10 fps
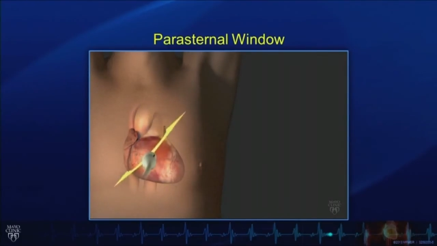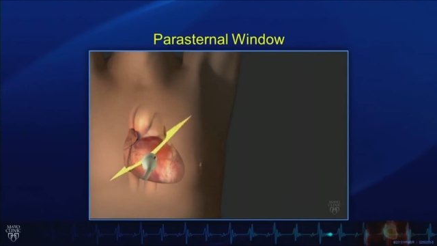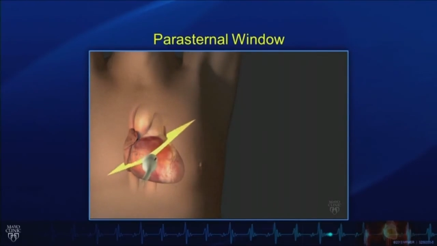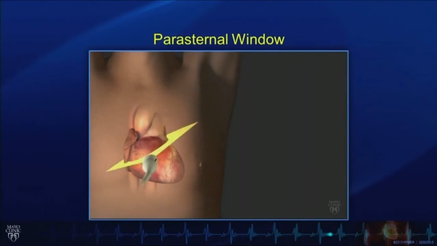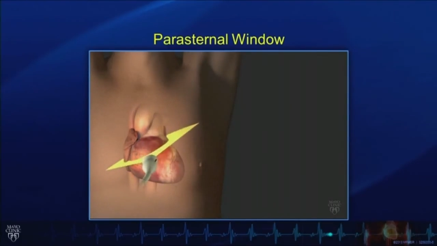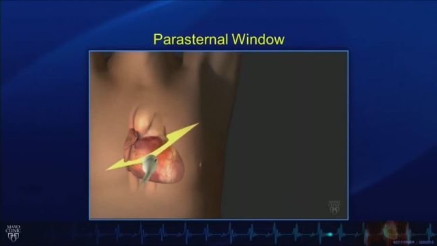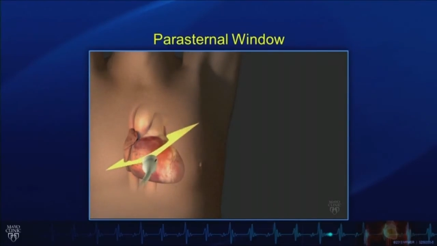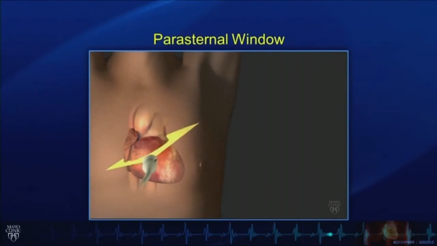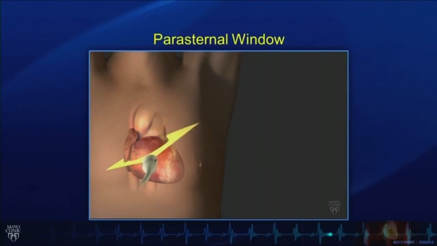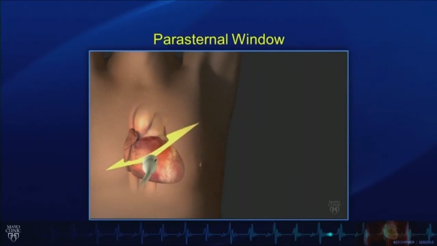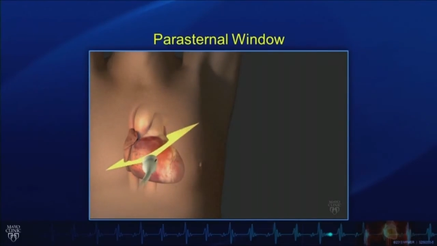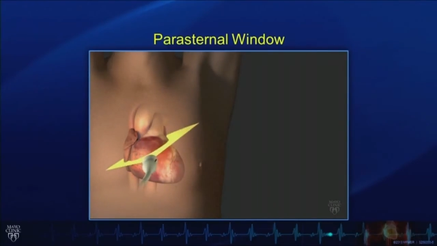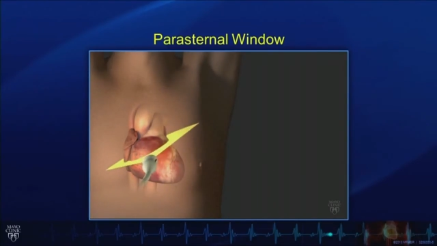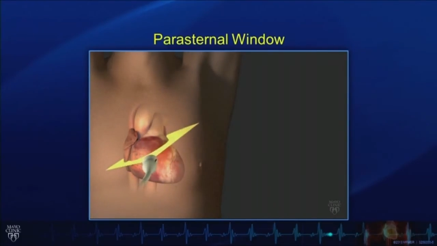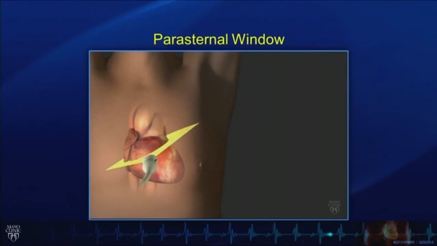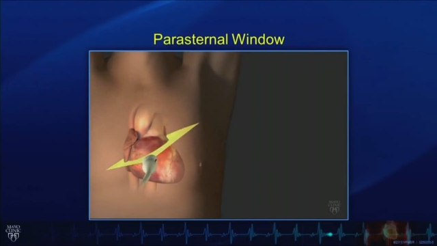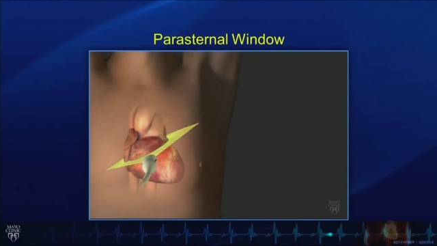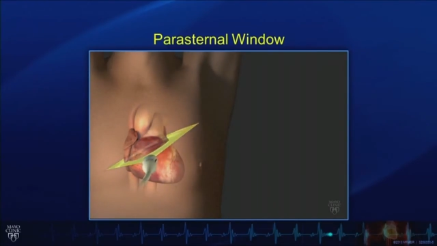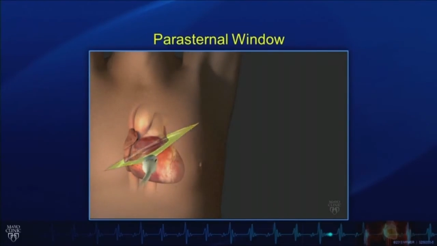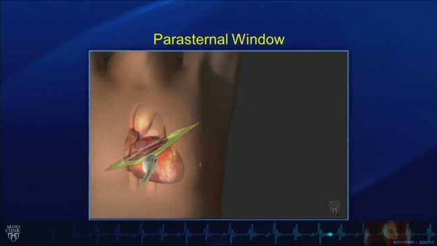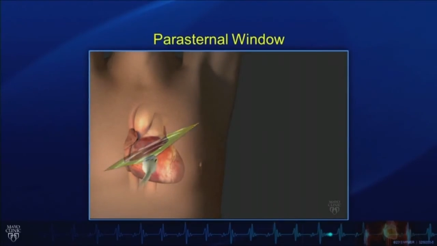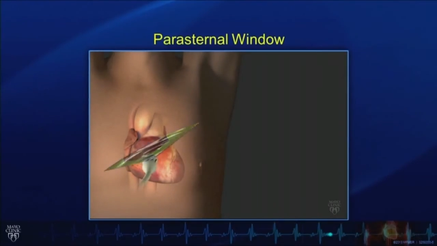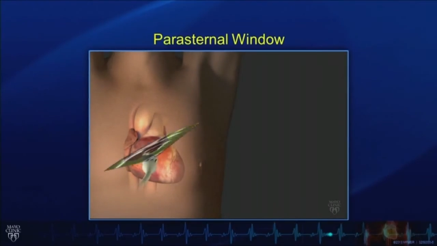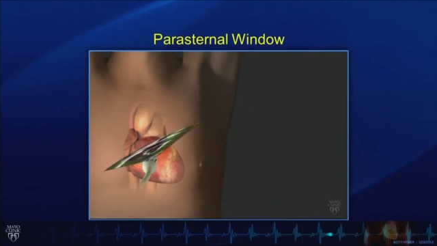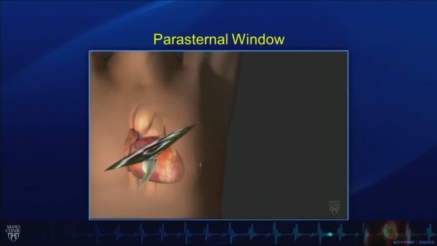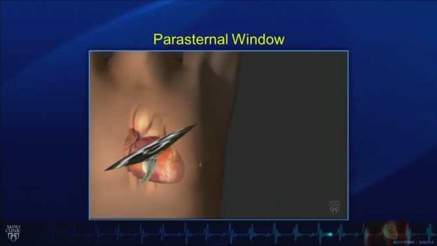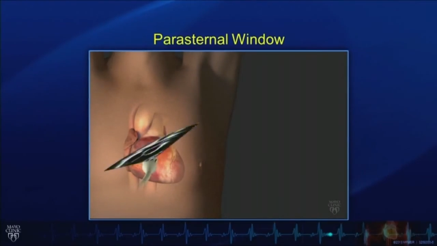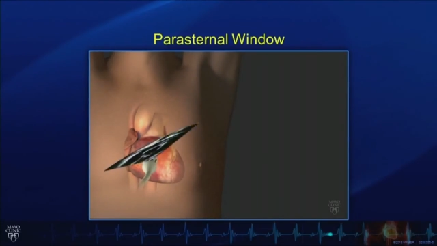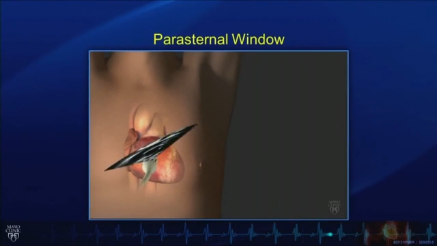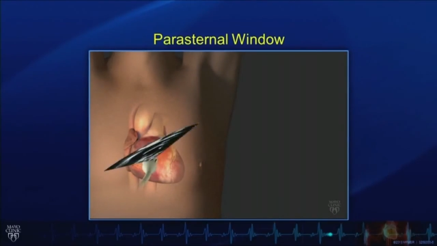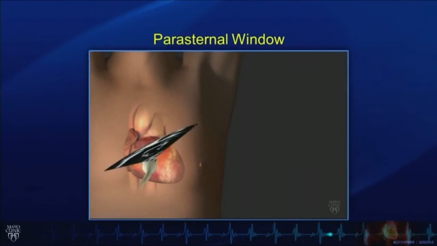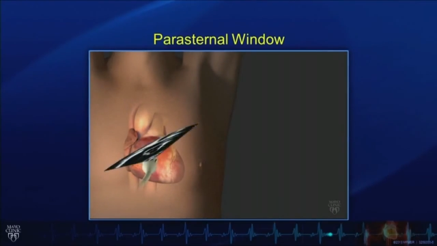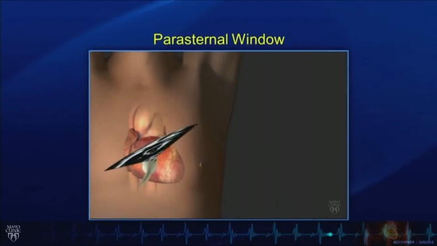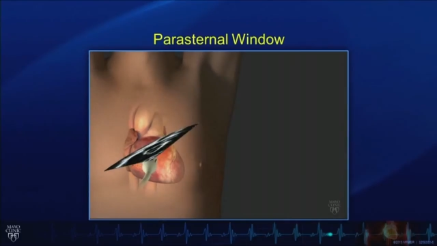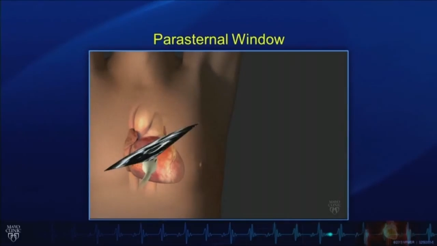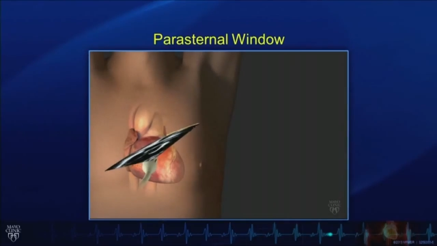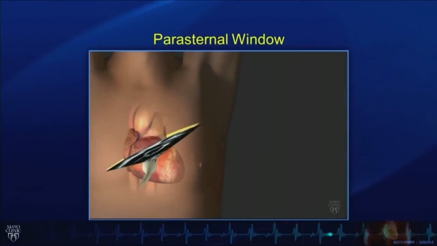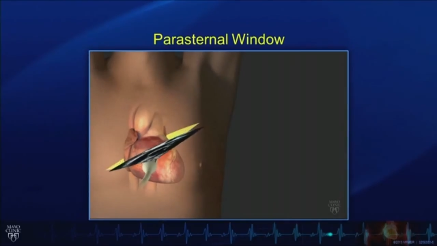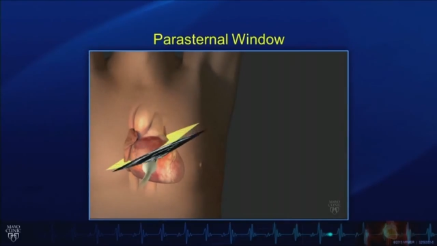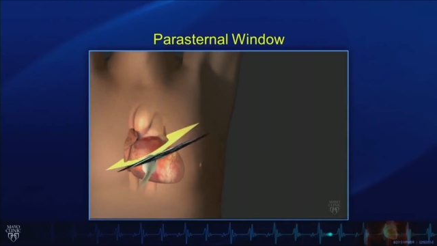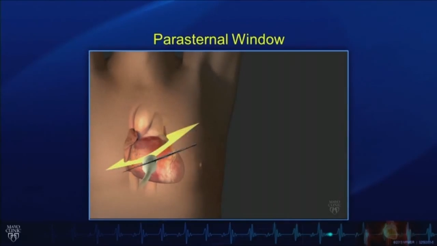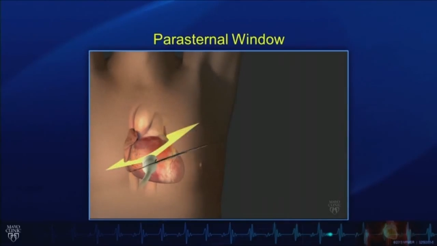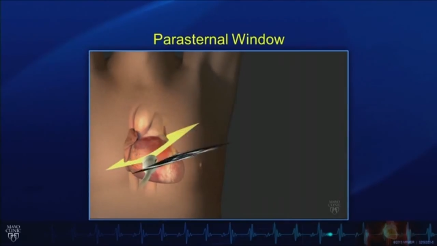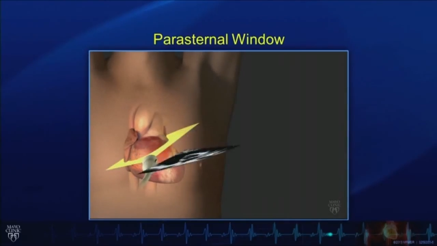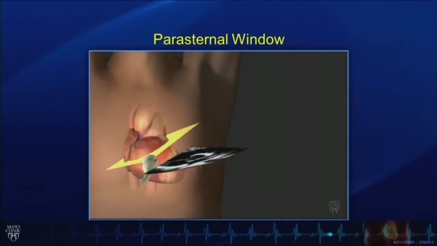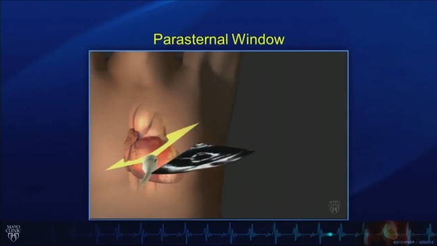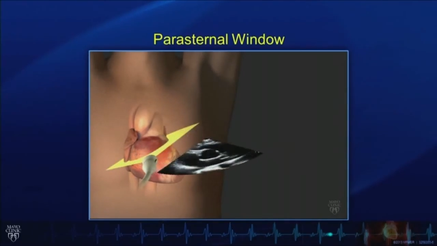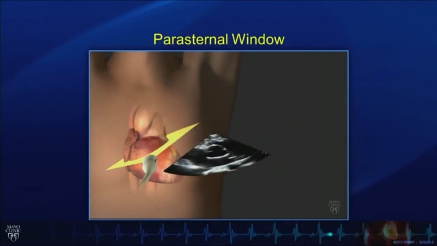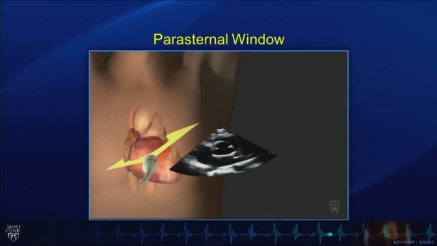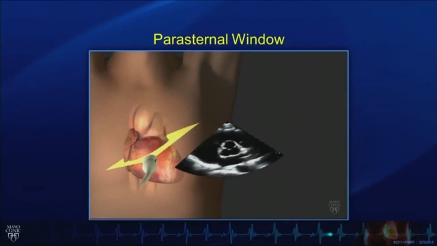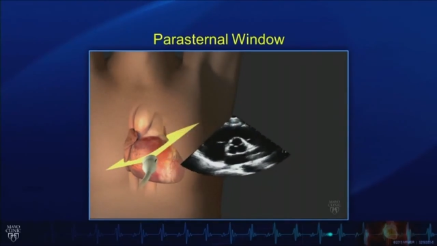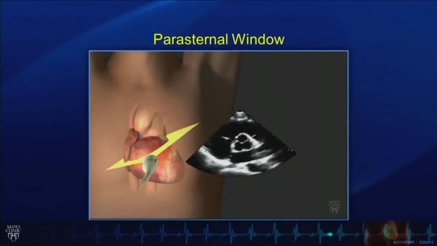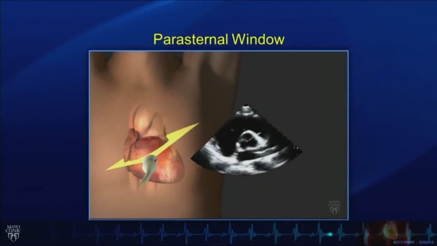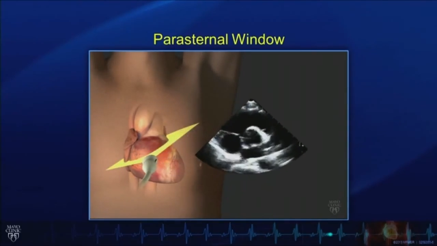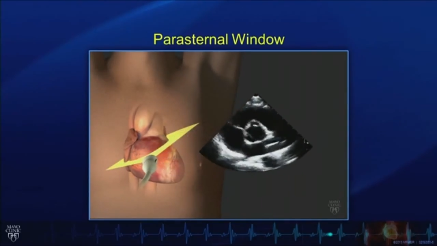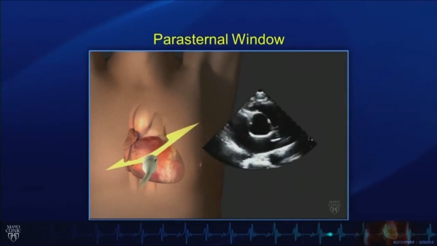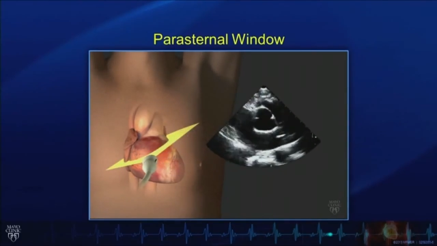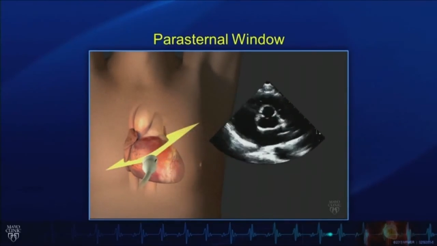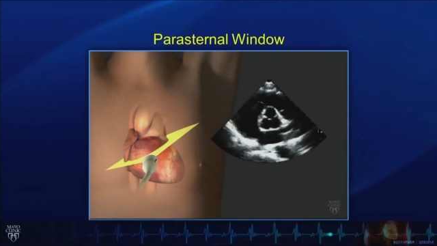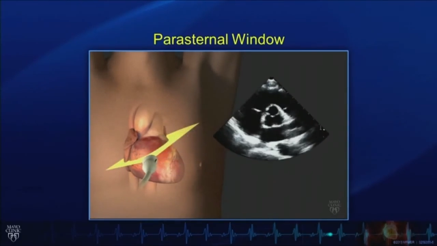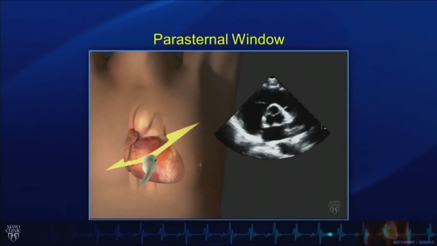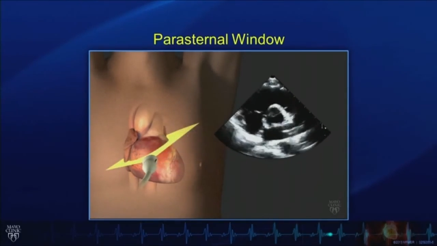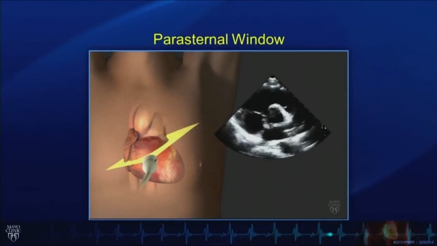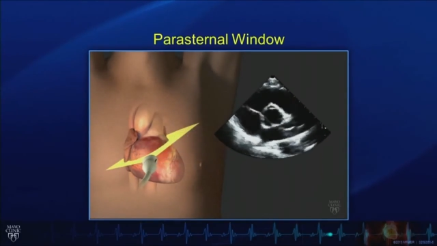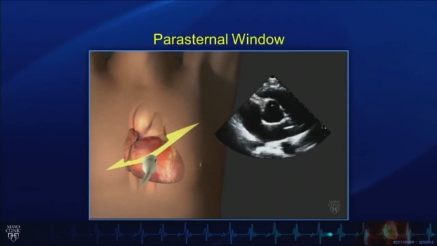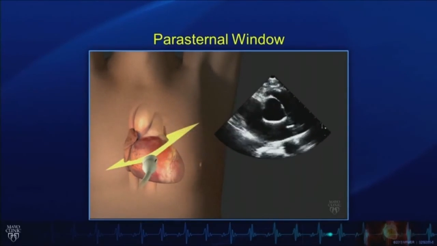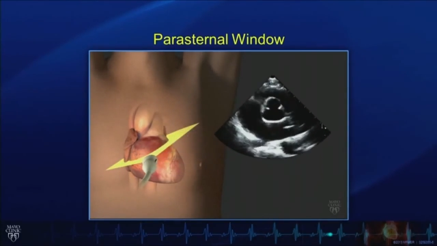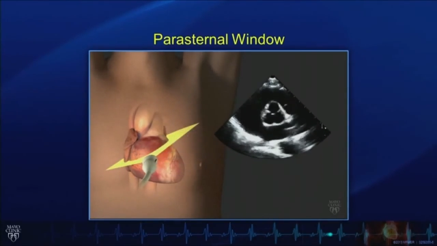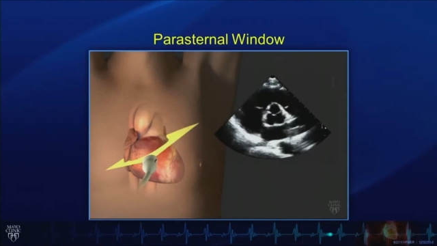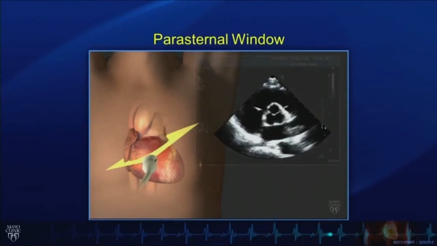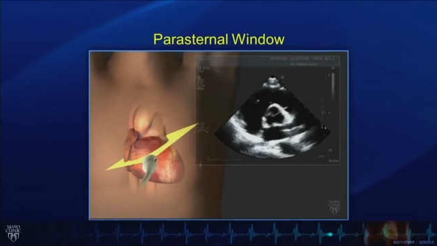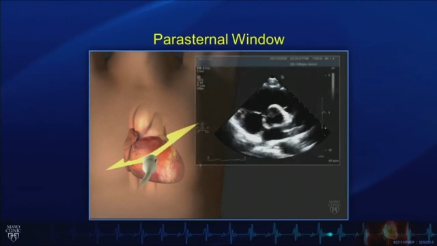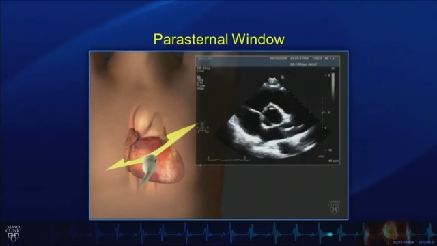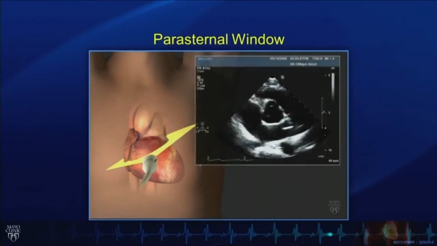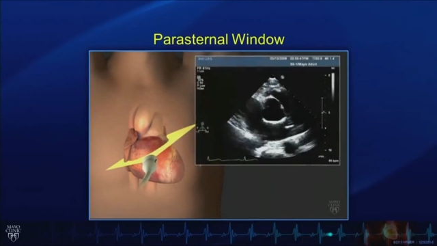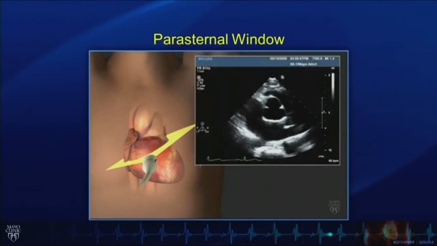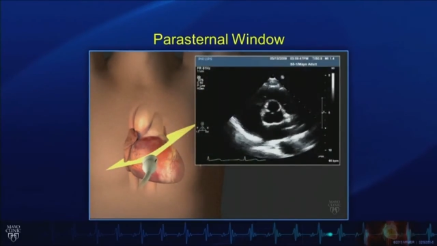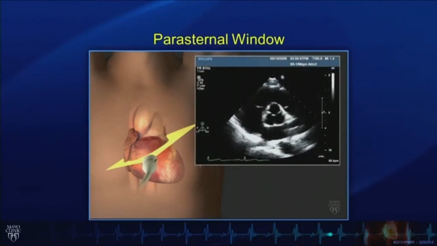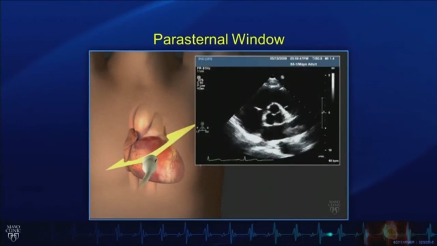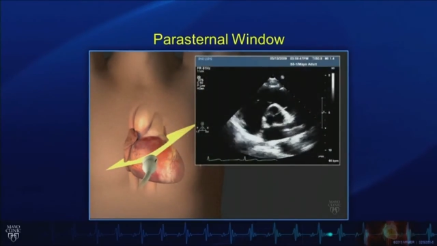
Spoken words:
(no speaker visible)